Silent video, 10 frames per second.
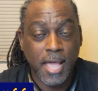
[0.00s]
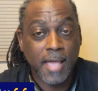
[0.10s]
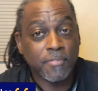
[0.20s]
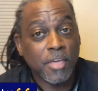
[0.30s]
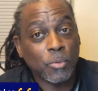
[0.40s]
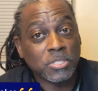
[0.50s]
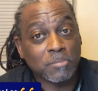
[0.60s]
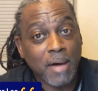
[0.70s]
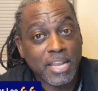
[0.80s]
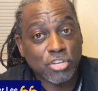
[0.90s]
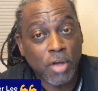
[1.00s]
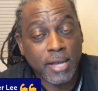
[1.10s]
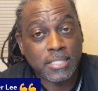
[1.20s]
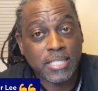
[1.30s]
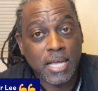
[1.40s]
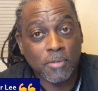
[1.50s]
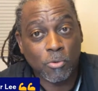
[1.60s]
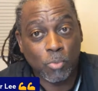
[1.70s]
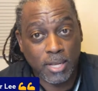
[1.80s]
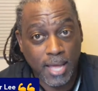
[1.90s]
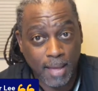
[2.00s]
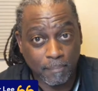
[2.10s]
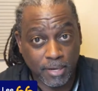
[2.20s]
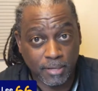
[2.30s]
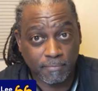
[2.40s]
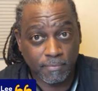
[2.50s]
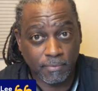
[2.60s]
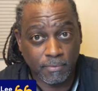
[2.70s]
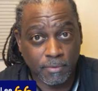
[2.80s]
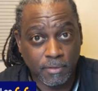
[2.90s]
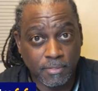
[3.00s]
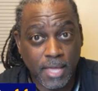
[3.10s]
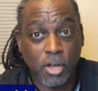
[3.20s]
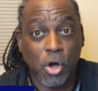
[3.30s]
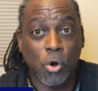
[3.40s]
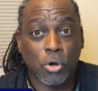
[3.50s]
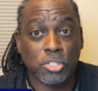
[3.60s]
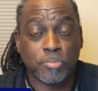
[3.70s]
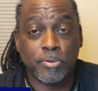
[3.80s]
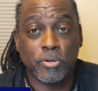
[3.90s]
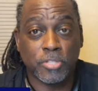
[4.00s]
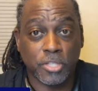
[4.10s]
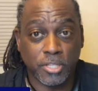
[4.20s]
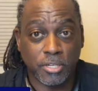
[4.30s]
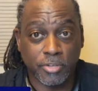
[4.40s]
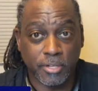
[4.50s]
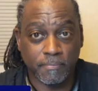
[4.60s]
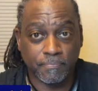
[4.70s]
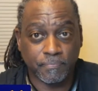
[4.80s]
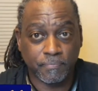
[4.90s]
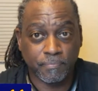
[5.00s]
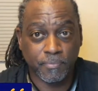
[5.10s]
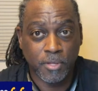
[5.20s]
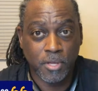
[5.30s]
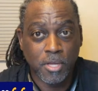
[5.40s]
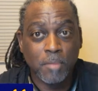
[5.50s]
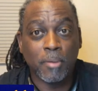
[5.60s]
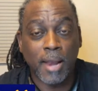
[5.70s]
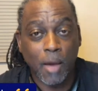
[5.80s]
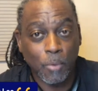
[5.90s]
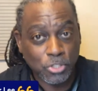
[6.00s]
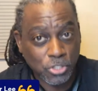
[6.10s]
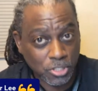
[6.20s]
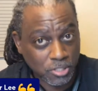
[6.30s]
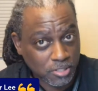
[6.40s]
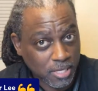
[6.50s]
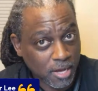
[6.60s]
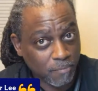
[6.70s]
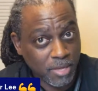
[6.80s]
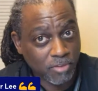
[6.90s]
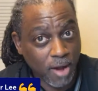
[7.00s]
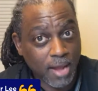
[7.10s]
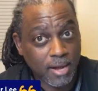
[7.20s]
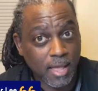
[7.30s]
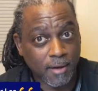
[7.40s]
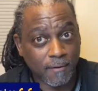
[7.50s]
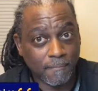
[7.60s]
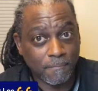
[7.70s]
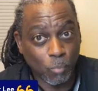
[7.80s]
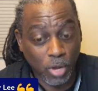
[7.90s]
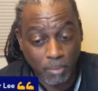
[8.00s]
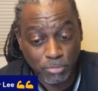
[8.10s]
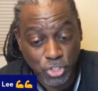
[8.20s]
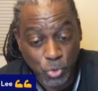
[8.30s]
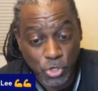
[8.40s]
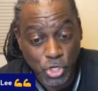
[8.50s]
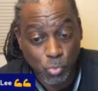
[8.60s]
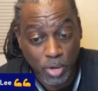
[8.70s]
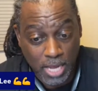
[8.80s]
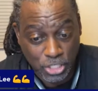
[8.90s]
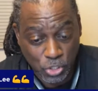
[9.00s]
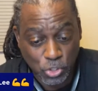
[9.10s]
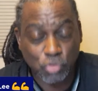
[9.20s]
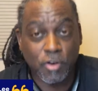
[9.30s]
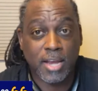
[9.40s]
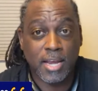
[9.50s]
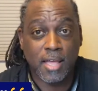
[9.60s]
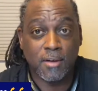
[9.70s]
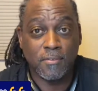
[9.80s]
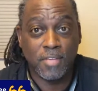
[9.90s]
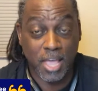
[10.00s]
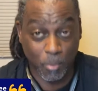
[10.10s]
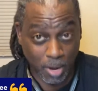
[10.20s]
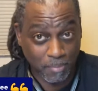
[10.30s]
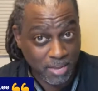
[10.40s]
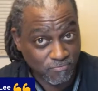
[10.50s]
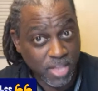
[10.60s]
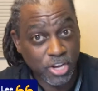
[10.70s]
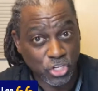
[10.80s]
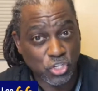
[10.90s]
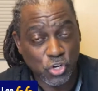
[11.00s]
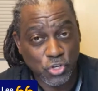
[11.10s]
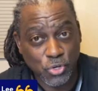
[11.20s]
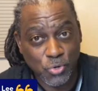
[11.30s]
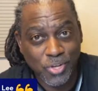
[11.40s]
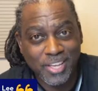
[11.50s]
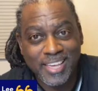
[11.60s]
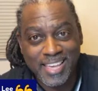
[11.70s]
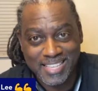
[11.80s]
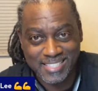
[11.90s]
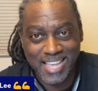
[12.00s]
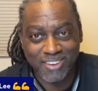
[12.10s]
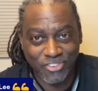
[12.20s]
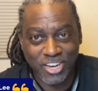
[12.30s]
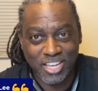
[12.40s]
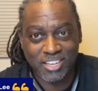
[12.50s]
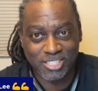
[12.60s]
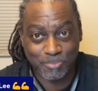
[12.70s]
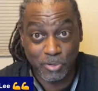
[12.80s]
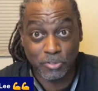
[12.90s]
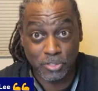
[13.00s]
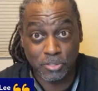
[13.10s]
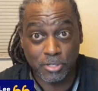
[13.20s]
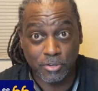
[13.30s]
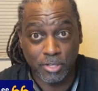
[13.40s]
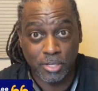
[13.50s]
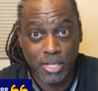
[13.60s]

And then when somebody try to tell them what's happening, they call conspiracy theory. But I want you to tell me right now, what I'm showing you, what I showed you right now, and what I'm getting ready to show you, is that really a conspiracy theory?